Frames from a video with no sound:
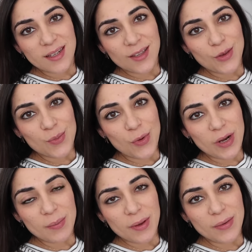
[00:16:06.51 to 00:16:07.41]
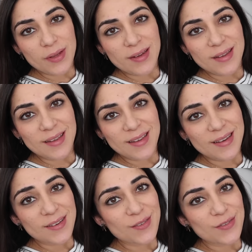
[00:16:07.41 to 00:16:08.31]
tell you more about it
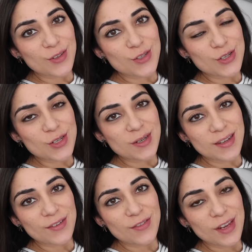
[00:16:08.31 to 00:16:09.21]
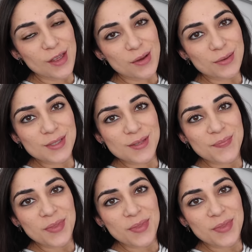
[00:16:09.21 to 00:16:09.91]
in future uh, videos